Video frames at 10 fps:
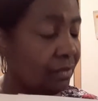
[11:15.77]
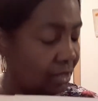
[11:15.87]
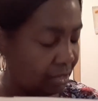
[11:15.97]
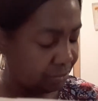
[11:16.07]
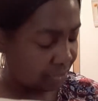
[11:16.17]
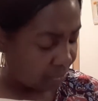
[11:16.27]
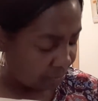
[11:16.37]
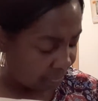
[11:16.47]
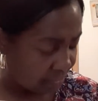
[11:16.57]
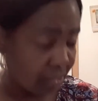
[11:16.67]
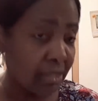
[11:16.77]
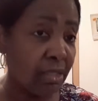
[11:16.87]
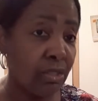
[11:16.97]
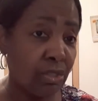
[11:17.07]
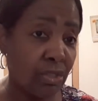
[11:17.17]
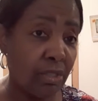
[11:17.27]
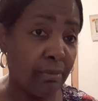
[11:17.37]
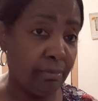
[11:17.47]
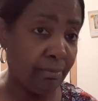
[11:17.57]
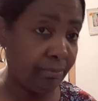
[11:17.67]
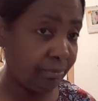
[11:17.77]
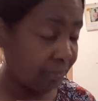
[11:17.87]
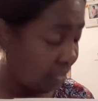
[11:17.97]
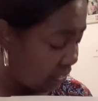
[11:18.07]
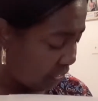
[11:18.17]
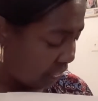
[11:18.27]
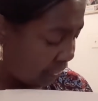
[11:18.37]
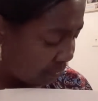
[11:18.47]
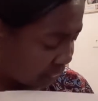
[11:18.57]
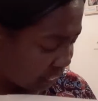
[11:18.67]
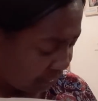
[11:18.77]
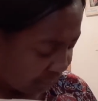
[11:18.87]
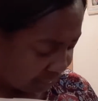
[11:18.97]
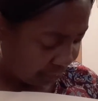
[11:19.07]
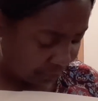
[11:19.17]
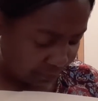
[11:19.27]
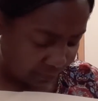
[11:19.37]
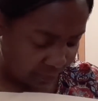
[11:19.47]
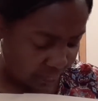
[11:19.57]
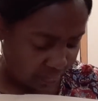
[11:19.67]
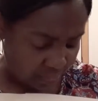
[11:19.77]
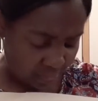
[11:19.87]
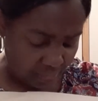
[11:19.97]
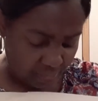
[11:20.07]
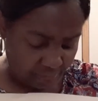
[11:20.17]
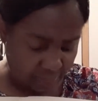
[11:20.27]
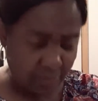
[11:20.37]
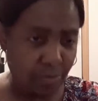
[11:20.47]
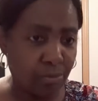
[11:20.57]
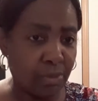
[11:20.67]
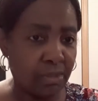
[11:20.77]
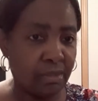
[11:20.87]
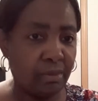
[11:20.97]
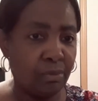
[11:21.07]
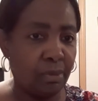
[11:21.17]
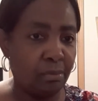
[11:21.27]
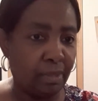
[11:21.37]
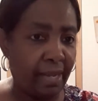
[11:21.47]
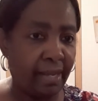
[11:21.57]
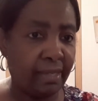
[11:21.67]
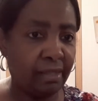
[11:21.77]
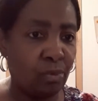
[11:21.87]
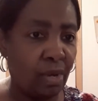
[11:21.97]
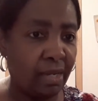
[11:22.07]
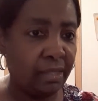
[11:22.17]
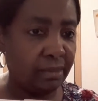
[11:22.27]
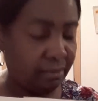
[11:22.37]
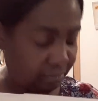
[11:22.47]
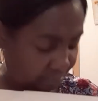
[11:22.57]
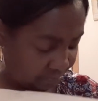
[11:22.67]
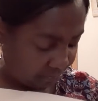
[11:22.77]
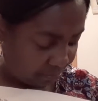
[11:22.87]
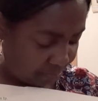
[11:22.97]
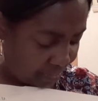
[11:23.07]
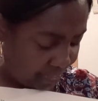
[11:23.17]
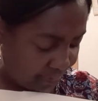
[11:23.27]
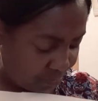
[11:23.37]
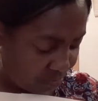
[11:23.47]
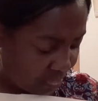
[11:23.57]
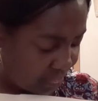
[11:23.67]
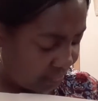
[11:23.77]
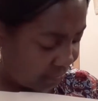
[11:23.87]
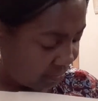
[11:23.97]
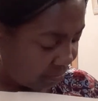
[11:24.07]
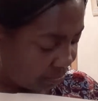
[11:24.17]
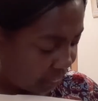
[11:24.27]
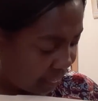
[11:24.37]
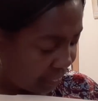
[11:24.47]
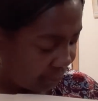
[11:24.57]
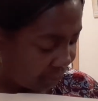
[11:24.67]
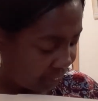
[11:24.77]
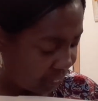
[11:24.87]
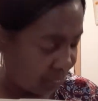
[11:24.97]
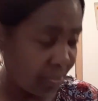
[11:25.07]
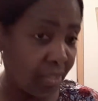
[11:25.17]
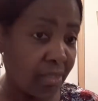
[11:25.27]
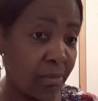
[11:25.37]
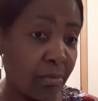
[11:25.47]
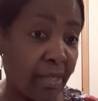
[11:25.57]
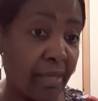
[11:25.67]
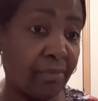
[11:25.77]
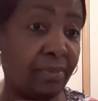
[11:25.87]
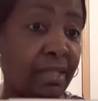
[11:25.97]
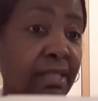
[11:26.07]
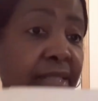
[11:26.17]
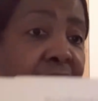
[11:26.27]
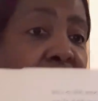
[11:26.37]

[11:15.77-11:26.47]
it was talking about each sheep, each lamb was different. And this one was what, black and white, black and white and black. This one had a little black face.